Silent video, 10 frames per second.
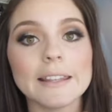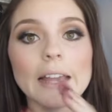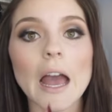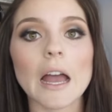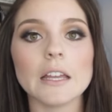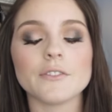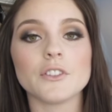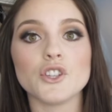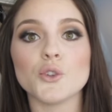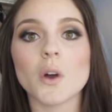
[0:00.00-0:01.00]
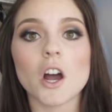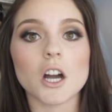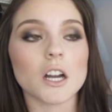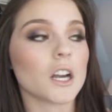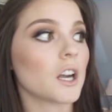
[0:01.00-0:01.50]
Yeah, if you
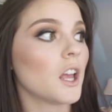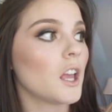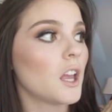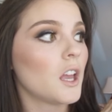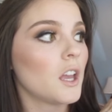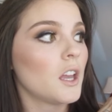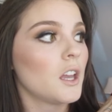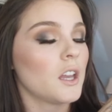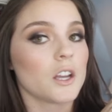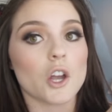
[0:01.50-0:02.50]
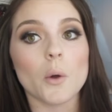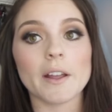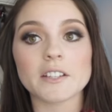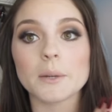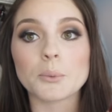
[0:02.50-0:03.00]
are
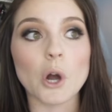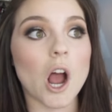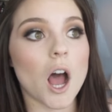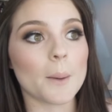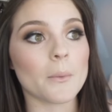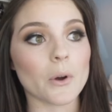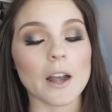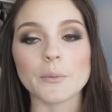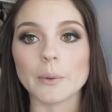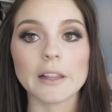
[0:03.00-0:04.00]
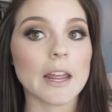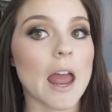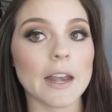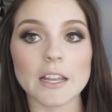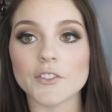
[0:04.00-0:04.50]
going to prom or really
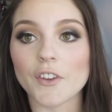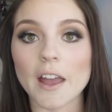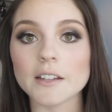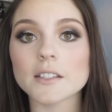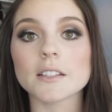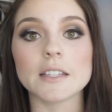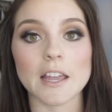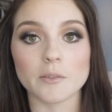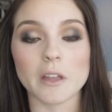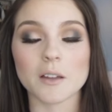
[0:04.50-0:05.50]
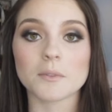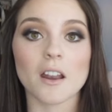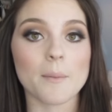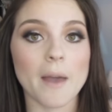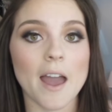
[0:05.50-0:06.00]
any event, get your makeup
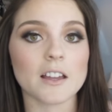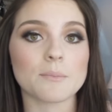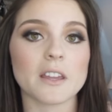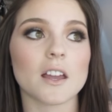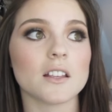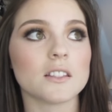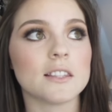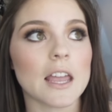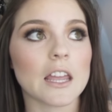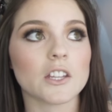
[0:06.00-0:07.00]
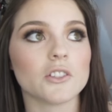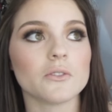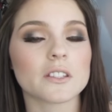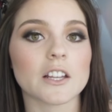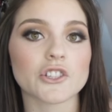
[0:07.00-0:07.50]
done at MAC because they do
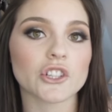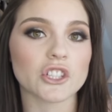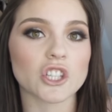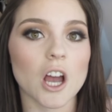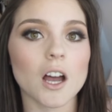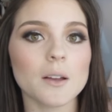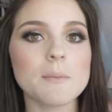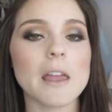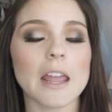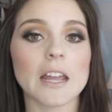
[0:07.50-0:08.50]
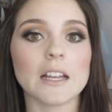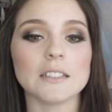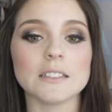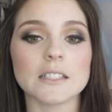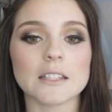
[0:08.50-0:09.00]
such a good job
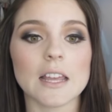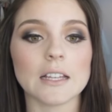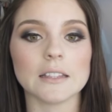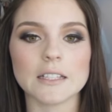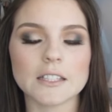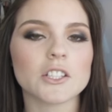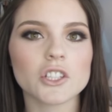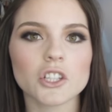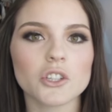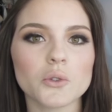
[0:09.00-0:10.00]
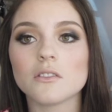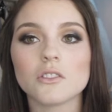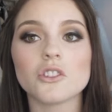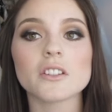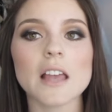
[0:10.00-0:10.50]
and they listen to you
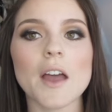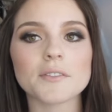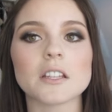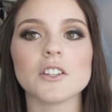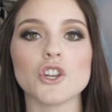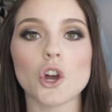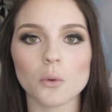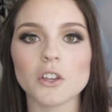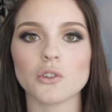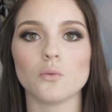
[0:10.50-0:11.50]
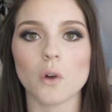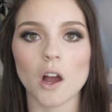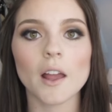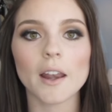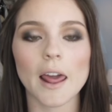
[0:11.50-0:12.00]
you just have to know what you
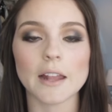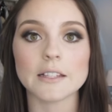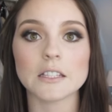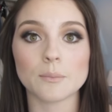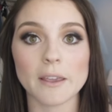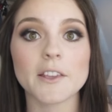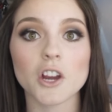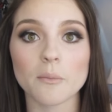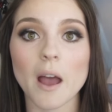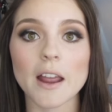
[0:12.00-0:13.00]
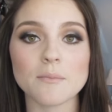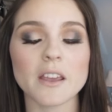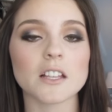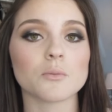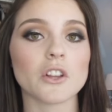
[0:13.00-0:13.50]
want and speak your mind
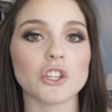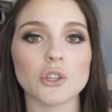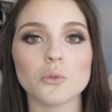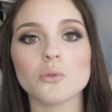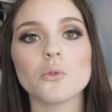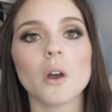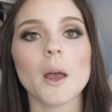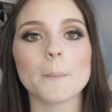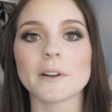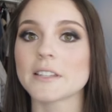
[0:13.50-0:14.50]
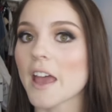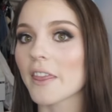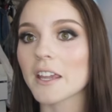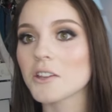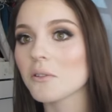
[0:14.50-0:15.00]
because when you pretend
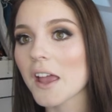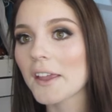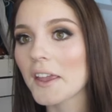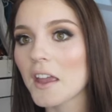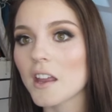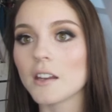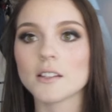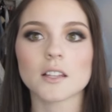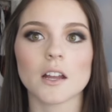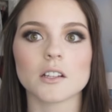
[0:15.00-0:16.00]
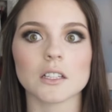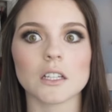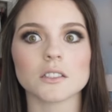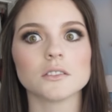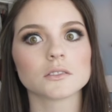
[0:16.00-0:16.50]
like you like it and inside you're
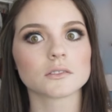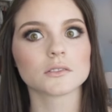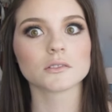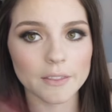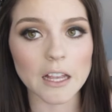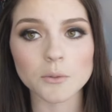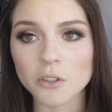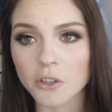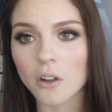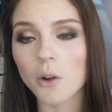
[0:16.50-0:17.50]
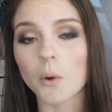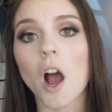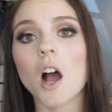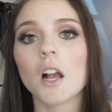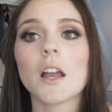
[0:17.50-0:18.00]
like, that's where you go
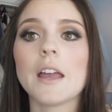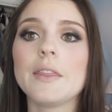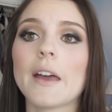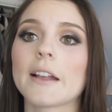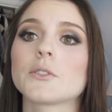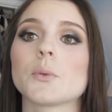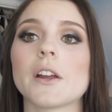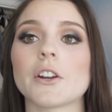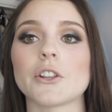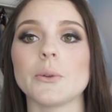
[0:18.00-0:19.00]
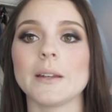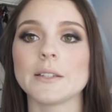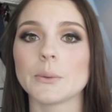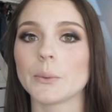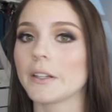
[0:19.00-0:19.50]
wrong and that's where you need
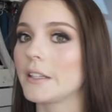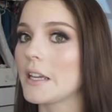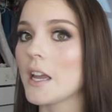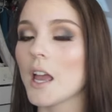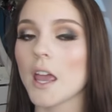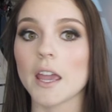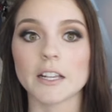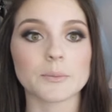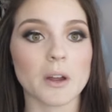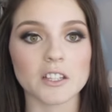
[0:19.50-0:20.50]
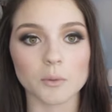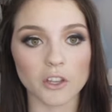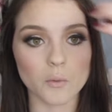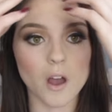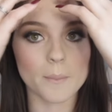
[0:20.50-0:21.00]
to really express what
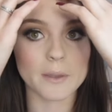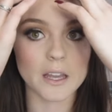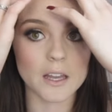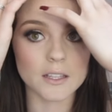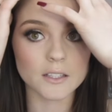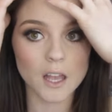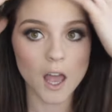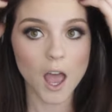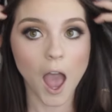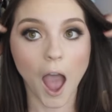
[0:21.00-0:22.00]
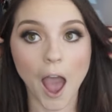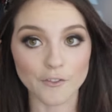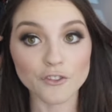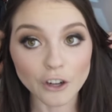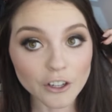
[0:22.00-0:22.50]
you want because
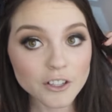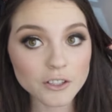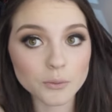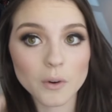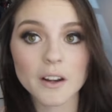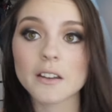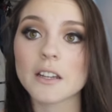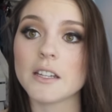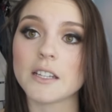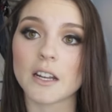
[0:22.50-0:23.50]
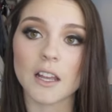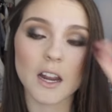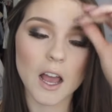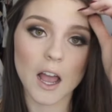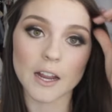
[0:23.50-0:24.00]
at first when he did
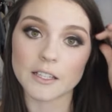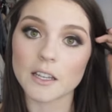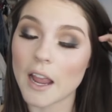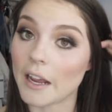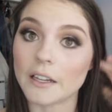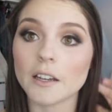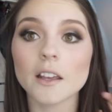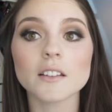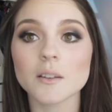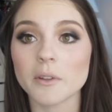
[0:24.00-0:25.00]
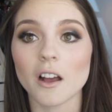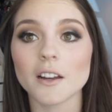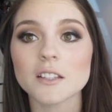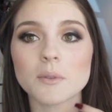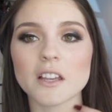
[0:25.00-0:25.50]
it I hated it to be
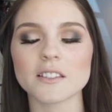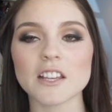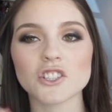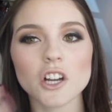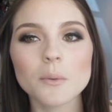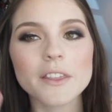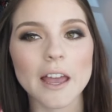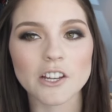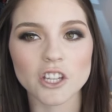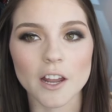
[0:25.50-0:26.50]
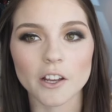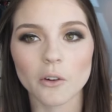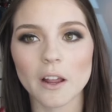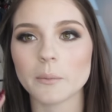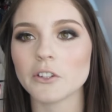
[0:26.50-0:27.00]
honest because they start with
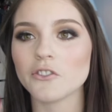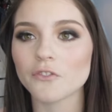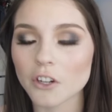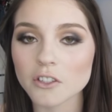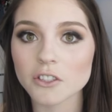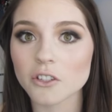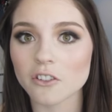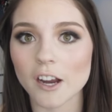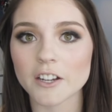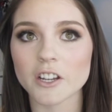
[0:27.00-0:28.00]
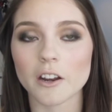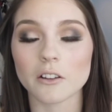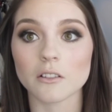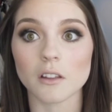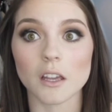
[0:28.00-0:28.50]
eyeshadow and when you first do your eyeshadow
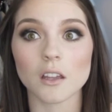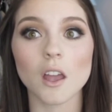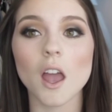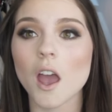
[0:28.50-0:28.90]
you're like